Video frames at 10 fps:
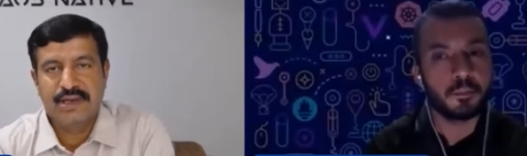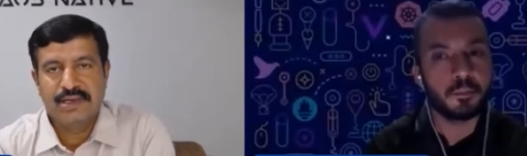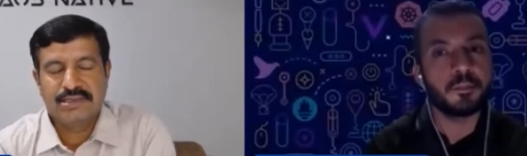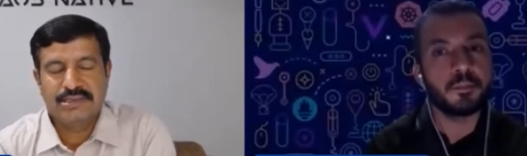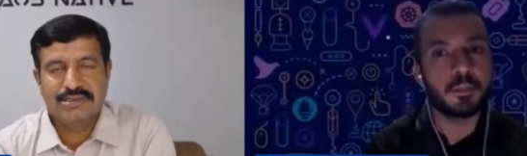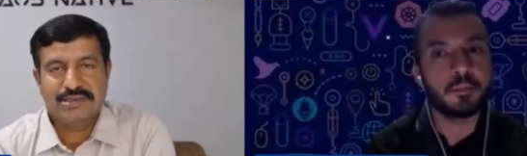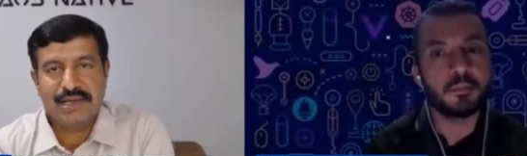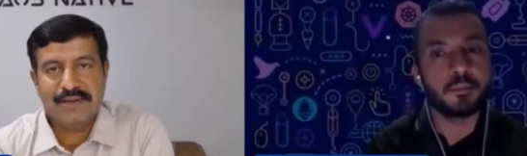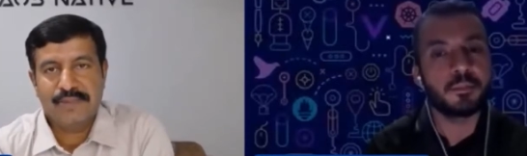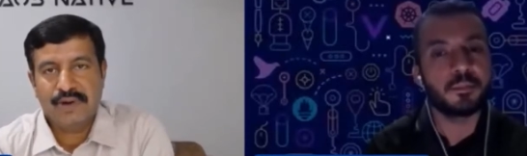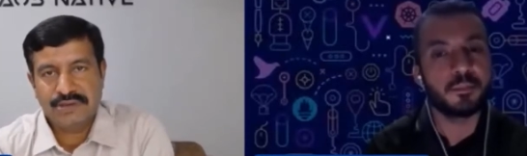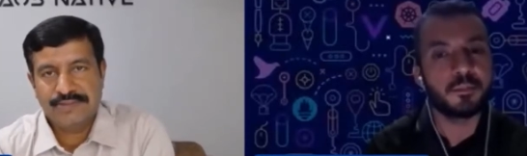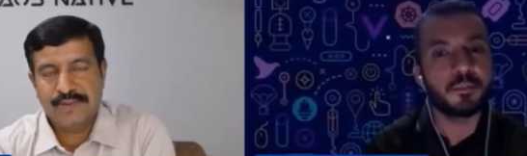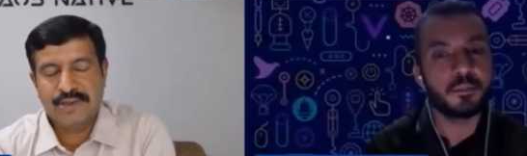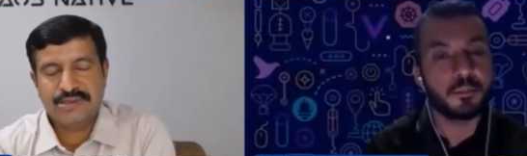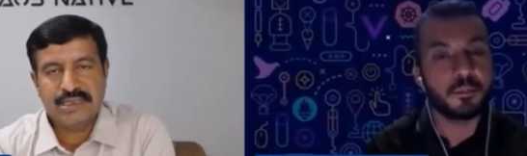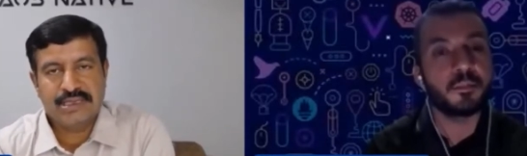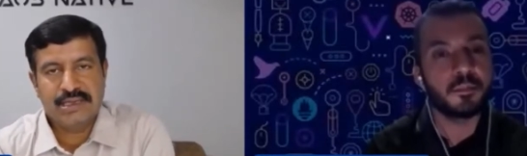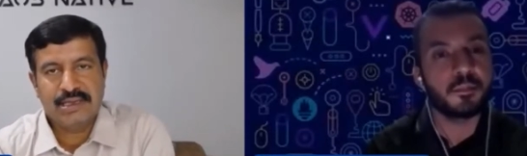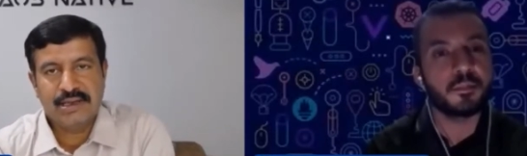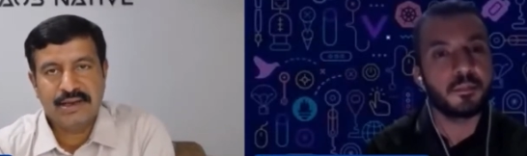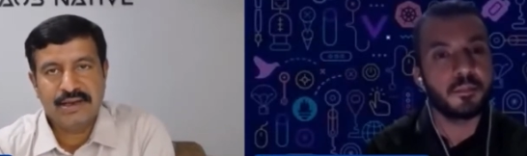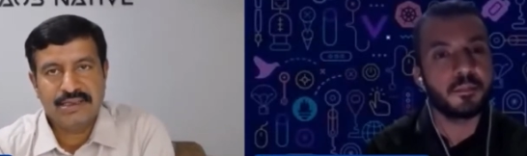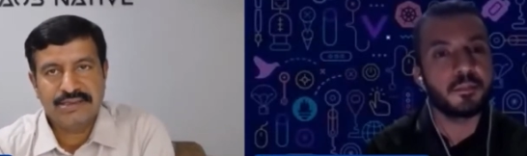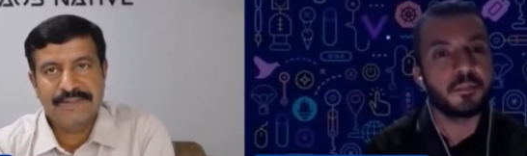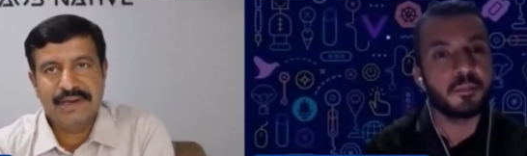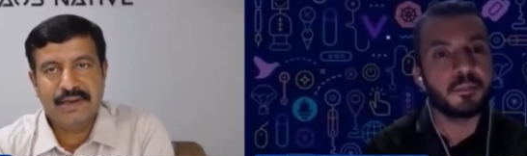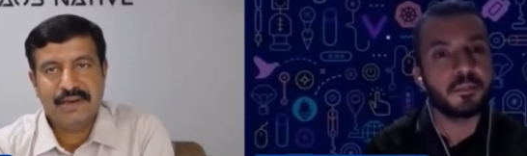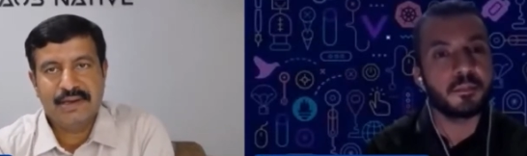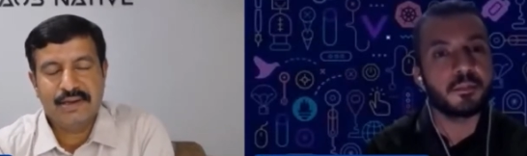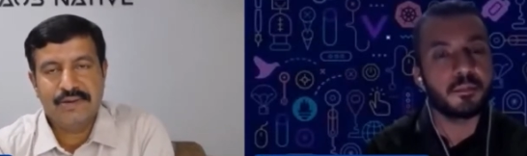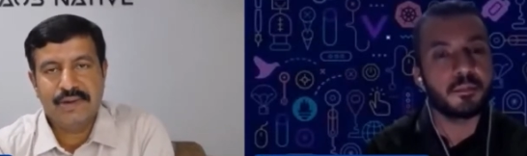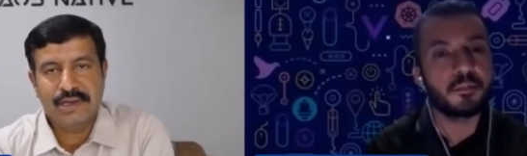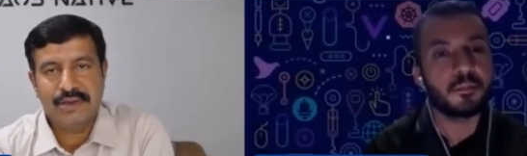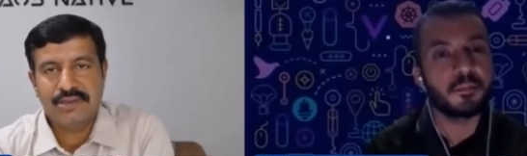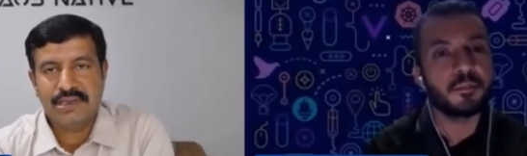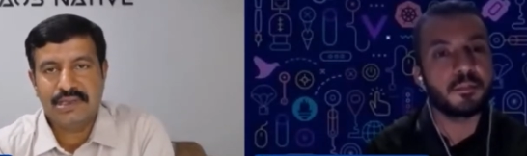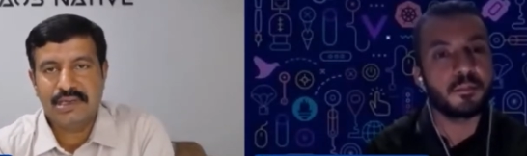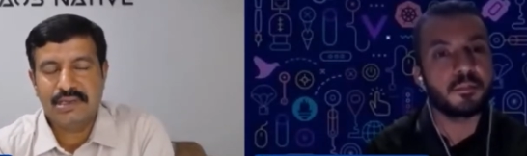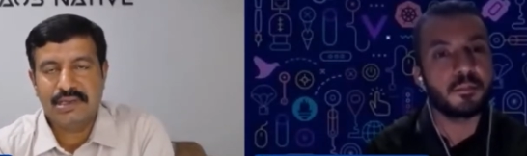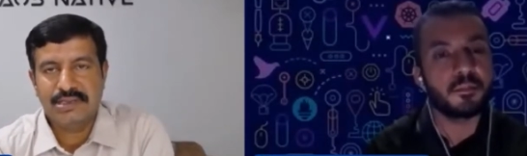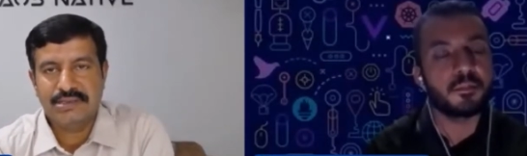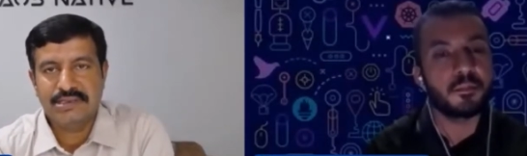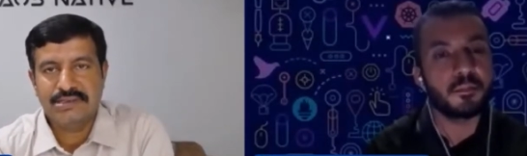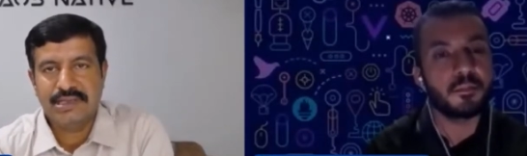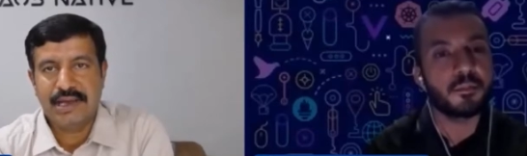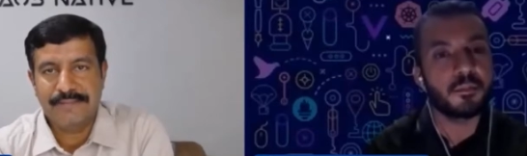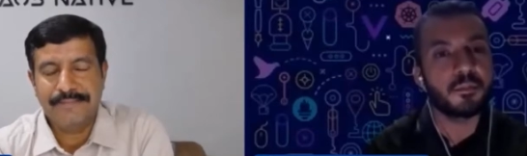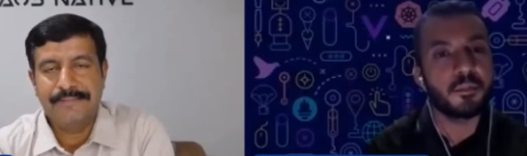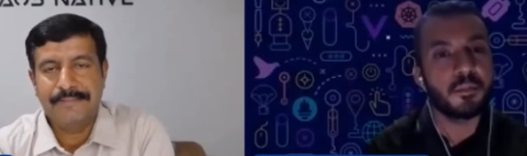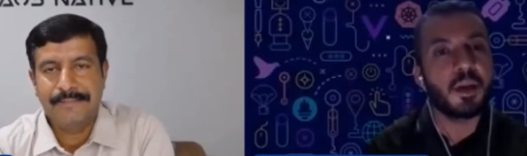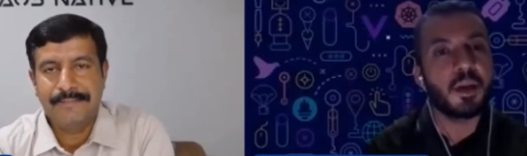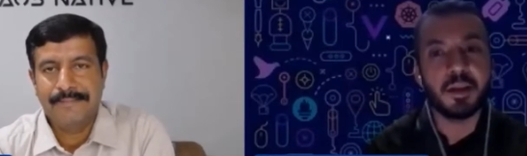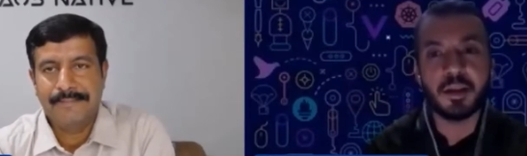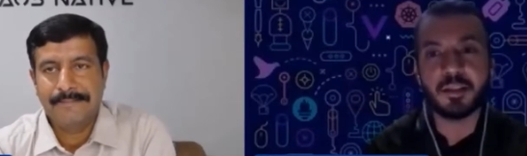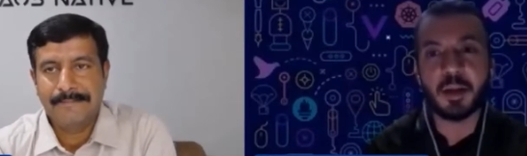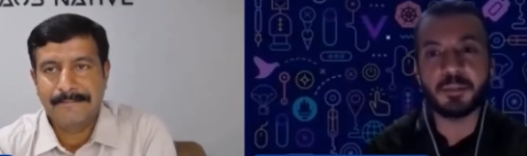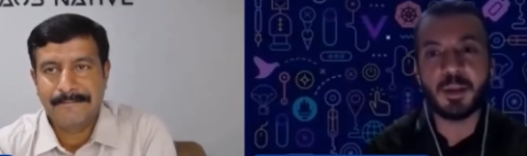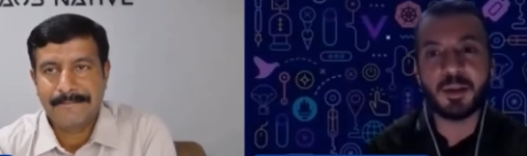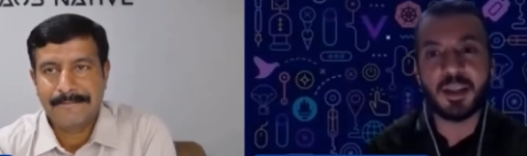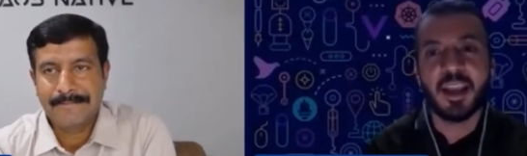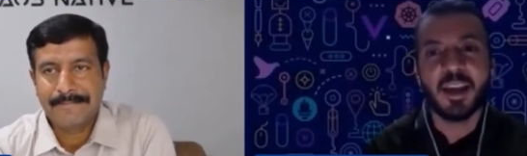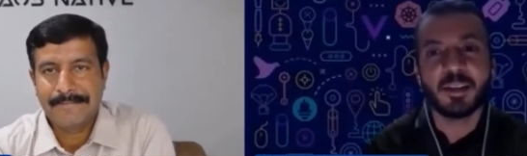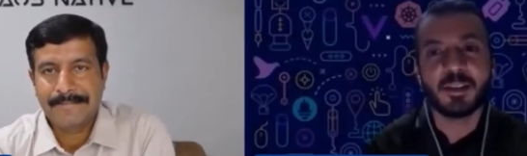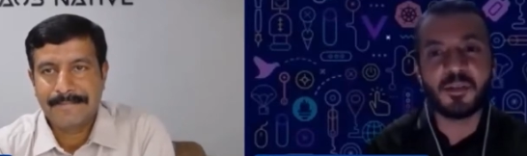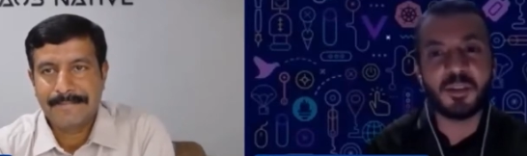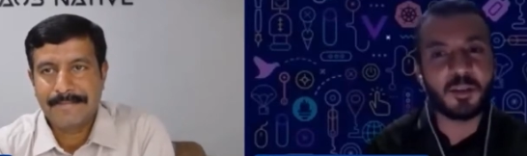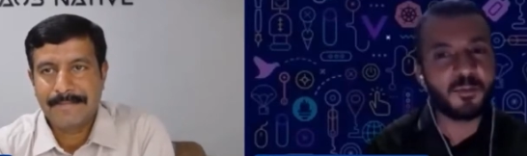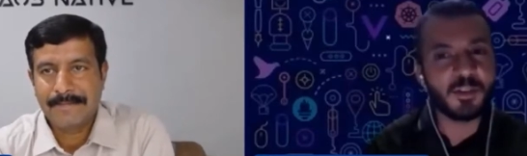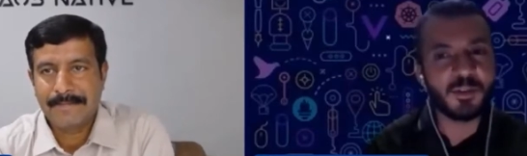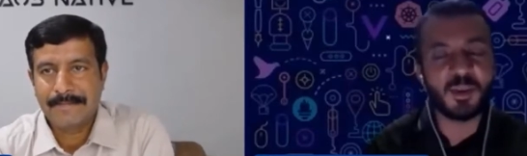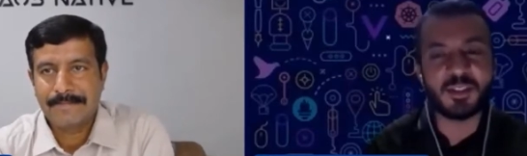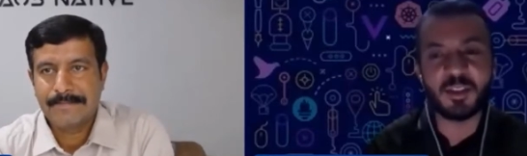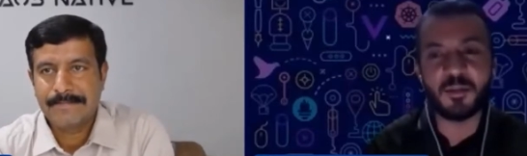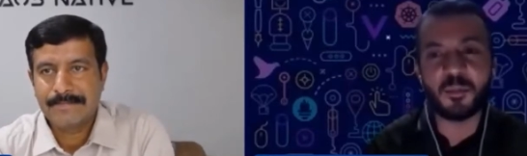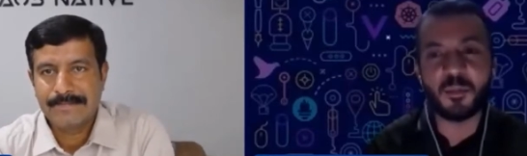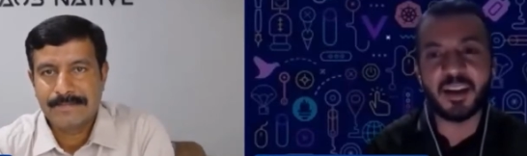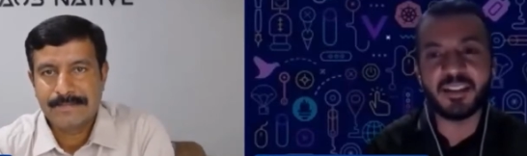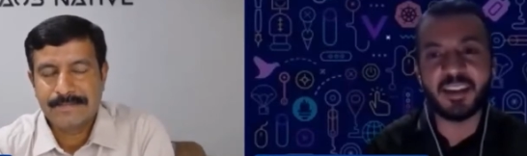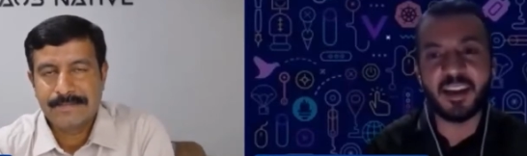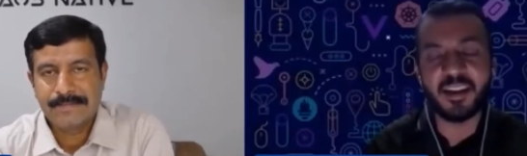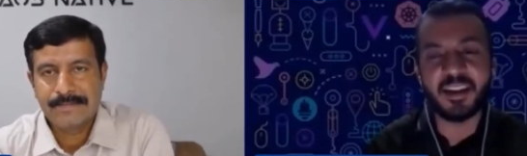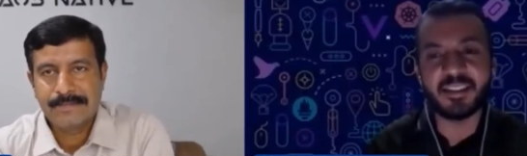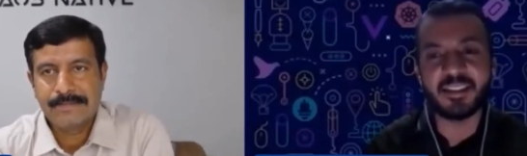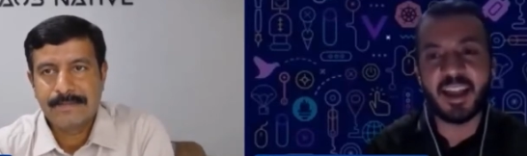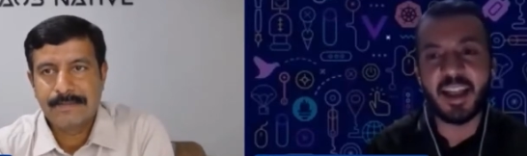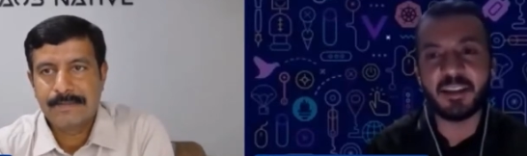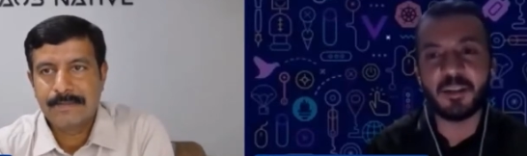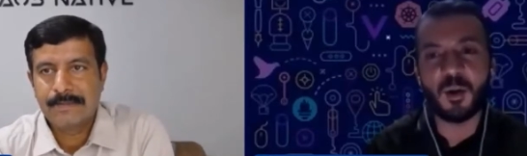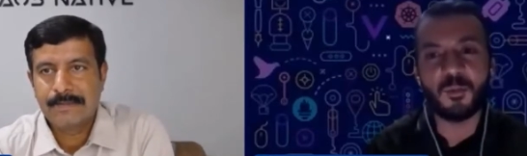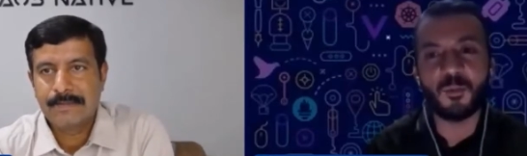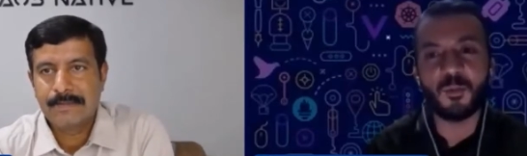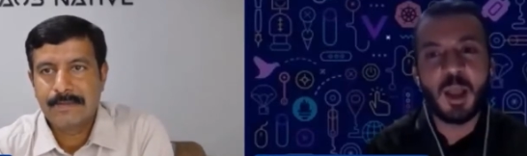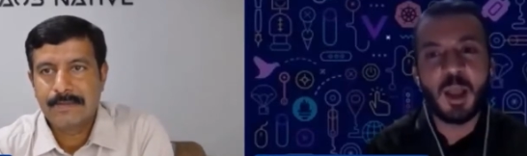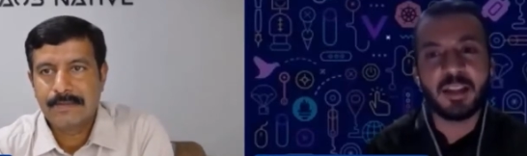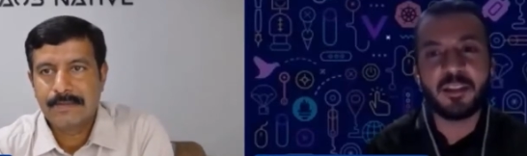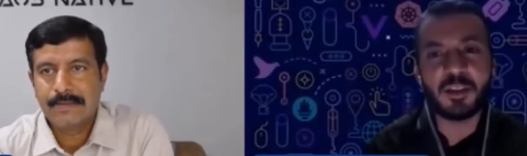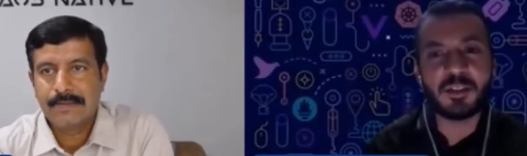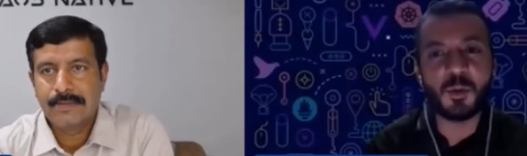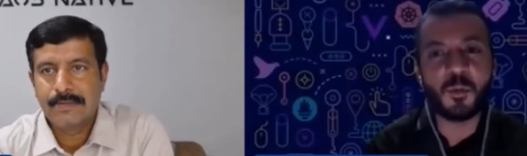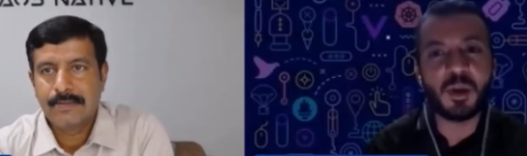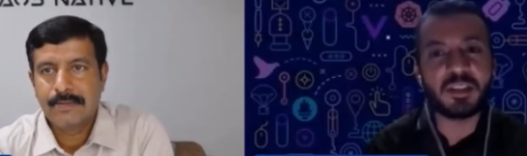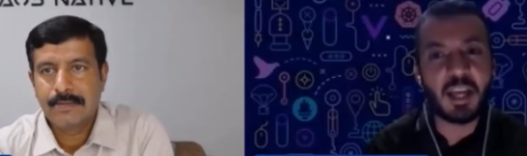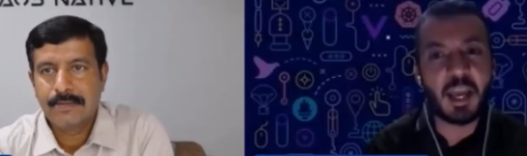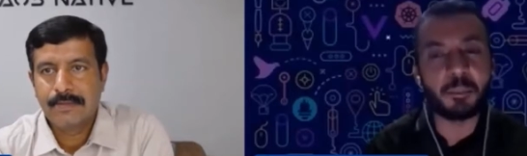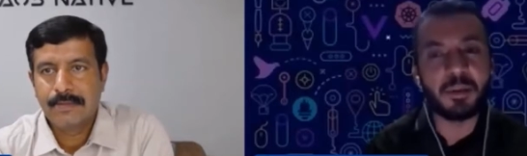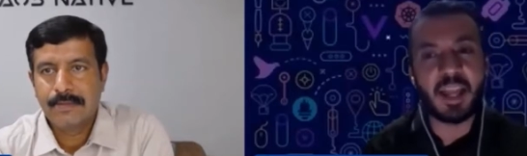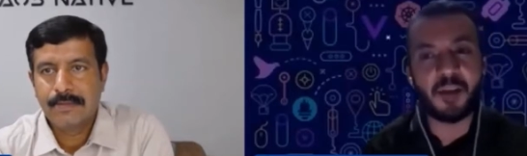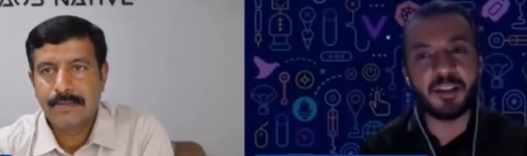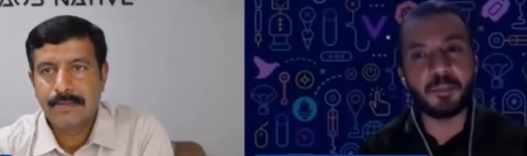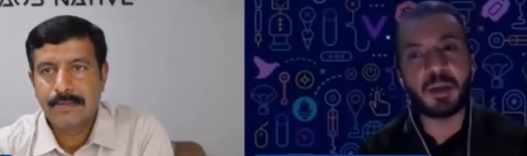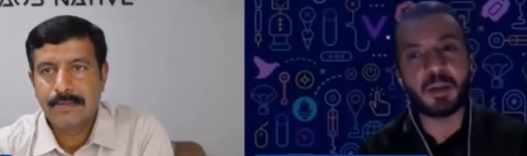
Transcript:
Speaker 1: It's a sandbox project. Uh, it's been uh, quite a good run uh, since then.
Speaker 2: Yes, absolutely. So for the first question from my side is that there is so much happening, everything